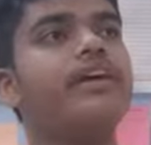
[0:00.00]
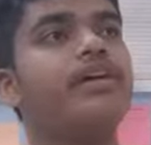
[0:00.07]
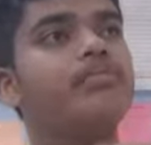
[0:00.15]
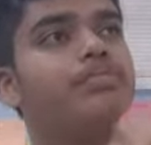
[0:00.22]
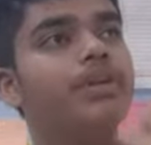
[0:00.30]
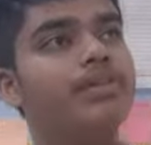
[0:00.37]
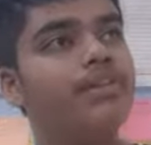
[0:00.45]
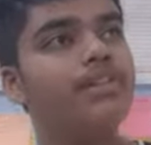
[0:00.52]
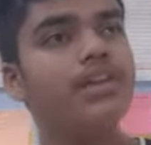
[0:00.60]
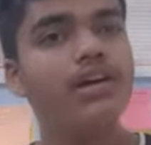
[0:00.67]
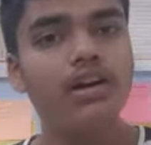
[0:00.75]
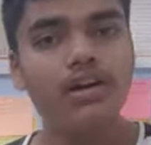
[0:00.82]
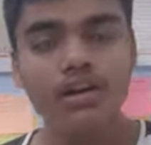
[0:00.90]
between
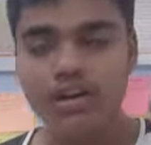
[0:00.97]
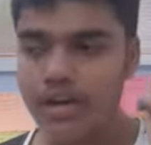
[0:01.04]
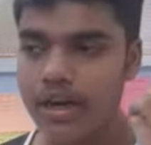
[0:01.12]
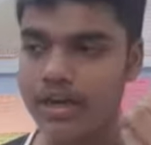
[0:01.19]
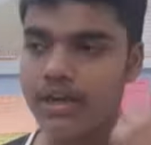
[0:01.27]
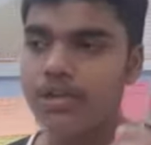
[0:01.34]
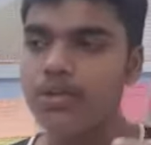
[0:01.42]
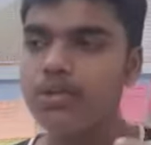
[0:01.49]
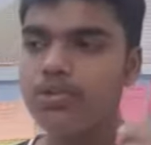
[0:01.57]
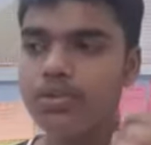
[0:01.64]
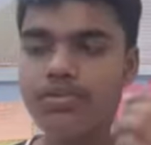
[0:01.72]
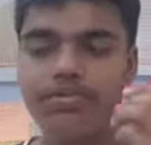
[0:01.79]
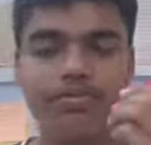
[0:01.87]
the latitudes
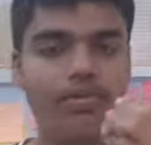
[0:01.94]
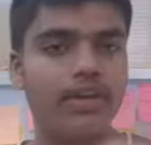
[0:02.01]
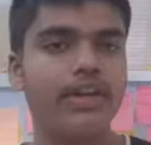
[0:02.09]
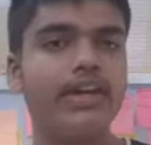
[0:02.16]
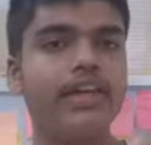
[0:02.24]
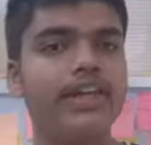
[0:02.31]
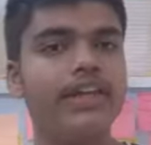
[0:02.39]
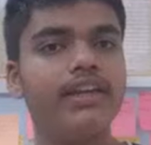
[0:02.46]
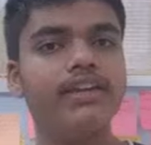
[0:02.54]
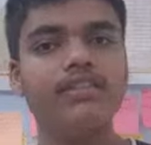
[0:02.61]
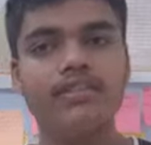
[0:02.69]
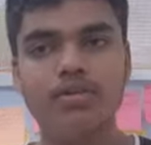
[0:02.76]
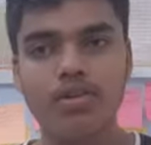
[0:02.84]
of 40
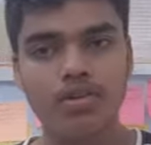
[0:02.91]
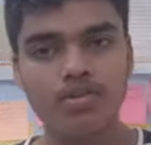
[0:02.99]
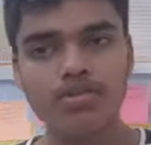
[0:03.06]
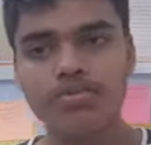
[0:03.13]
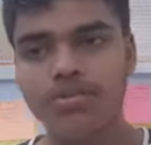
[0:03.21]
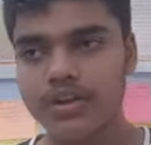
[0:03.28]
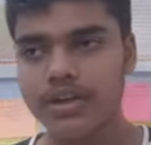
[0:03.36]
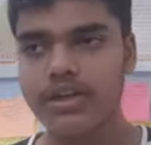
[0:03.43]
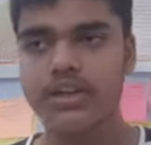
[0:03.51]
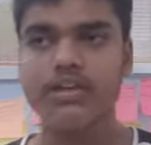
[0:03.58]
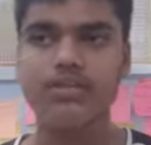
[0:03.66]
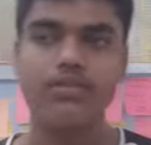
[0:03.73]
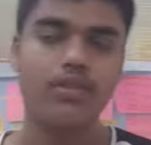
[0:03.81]
degrees north to 40
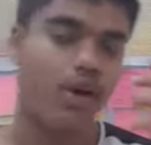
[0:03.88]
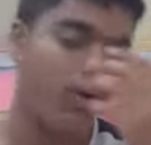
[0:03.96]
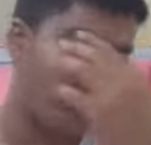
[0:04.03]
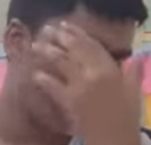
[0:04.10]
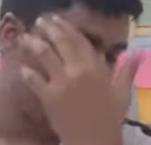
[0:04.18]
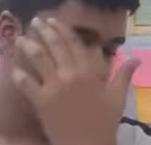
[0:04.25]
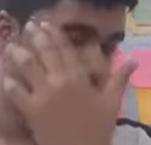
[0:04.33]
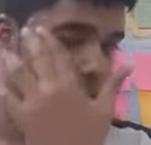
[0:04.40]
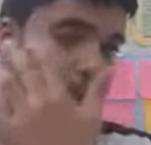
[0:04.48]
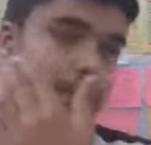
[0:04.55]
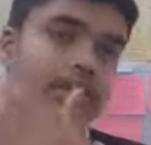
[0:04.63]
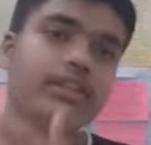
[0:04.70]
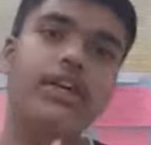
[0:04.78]
degrees south,
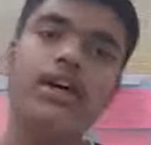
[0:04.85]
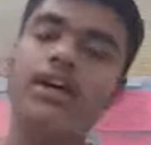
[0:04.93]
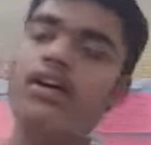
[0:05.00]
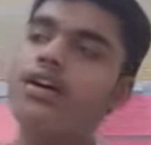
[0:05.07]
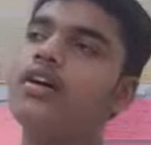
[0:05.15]
the